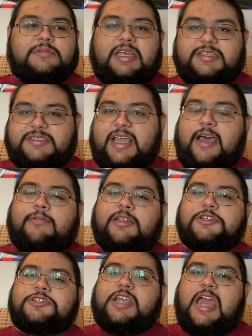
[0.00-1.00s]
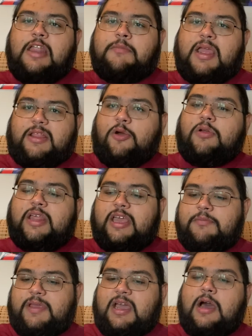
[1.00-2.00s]
established, and Magnolia
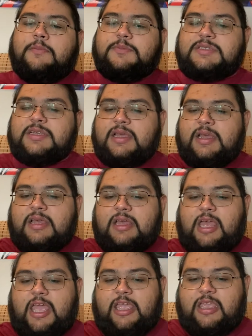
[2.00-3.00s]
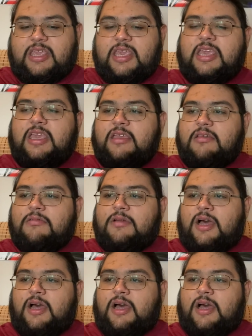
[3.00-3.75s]
becomes a key